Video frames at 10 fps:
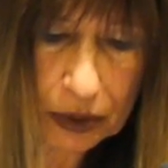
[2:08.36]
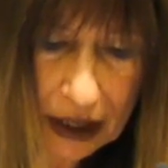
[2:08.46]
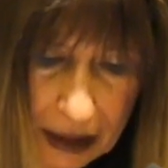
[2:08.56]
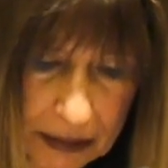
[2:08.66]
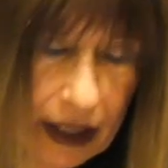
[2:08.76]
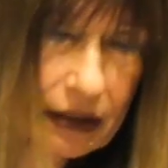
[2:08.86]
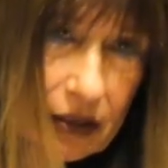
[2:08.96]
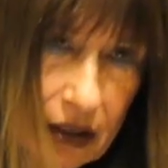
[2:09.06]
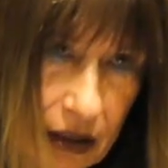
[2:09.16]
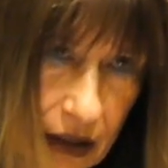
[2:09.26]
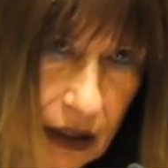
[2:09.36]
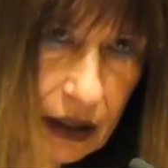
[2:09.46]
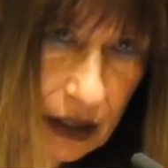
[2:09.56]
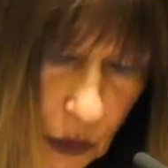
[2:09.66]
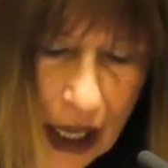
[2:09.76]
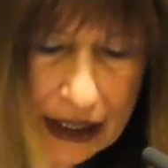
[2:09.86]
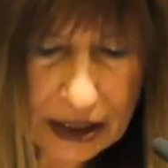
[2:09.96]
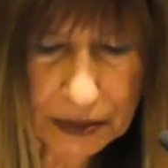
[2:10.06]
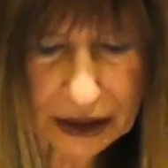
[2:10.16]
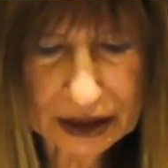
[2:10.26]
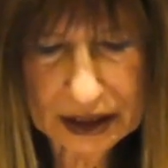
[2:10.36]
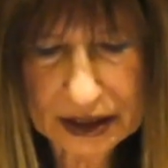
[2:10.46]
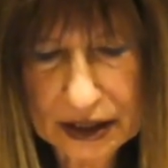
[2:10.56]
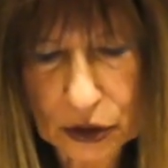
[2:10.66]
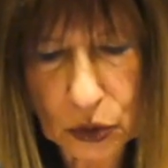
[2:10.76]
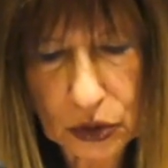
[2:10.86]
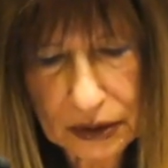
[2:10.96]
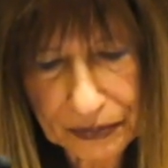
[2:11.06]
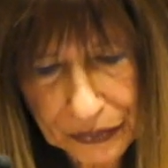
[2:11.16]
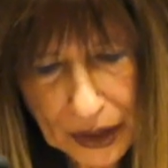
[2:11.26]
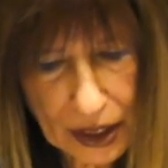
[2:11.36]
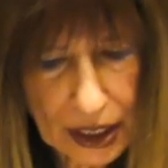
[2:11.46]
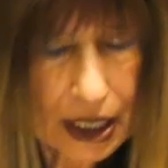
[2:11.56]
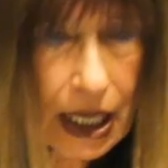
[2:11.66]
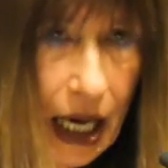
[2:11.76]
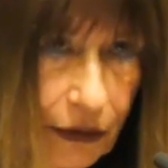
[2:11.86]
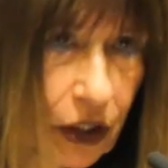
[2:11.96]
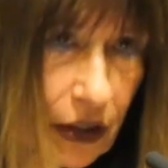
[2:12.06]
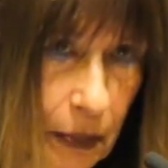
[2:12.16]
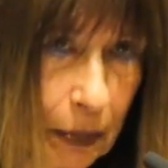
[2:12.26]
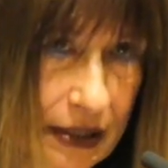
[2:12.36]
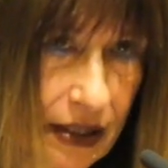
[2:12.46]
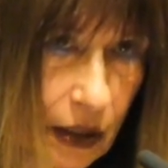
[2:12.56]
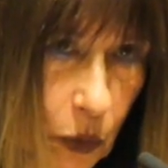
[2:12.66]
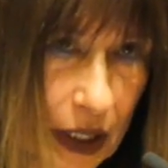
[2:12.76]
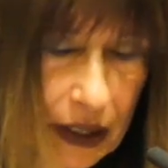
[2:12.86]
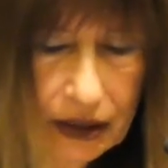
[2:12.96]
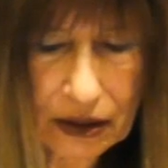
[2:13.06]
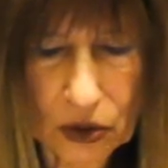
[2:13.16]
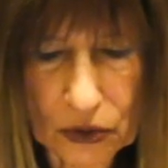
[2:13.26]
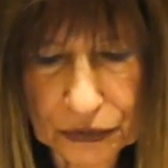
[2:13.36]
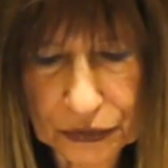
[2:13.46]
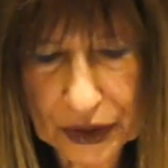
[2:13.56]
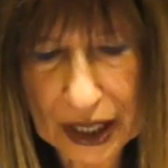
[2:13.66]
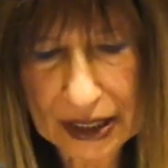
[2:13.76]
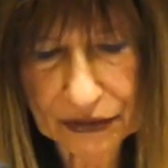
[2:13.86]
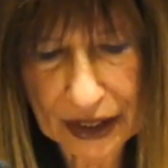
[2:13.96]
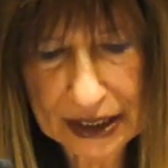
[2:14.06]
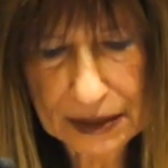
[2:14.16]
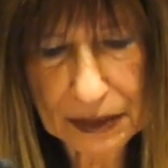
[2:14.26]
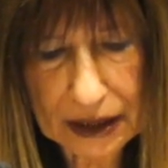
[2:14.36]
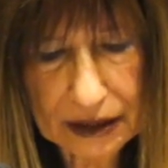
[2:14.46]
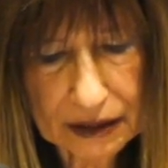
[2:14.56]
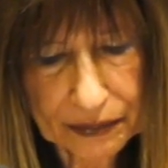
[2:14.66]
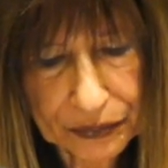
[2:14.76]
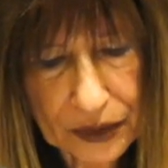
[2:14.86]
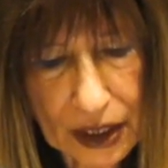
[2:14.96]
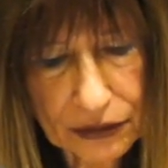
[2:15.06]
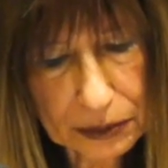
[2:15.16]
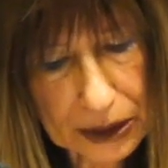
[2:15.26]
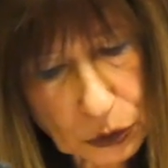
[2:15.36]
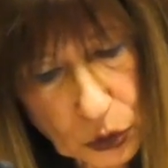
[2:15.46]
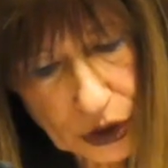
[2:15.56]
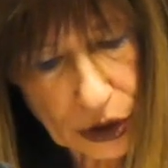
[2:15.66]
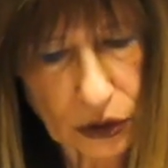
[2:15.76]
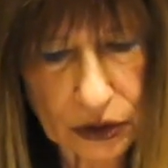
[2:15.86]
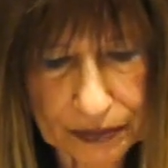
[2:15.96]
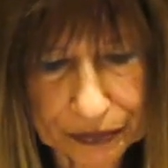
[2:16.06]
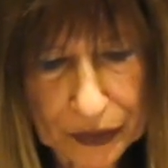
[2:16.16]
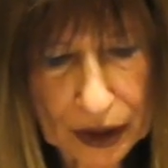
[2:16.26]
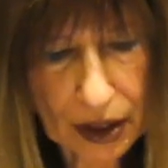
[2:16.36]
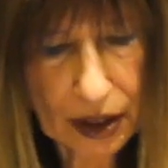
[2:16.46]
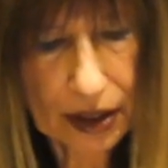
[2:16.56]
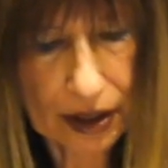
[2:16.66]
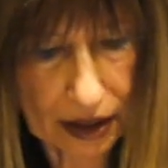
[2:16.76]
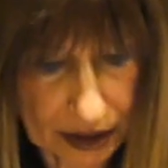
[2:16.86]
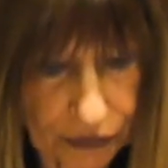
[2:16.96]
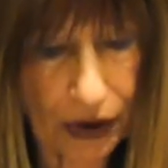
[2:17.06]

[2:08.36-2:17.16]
to become later the Weizmann Institute. After the passing away of Chaim Weizmann, David Ben-Gurion, the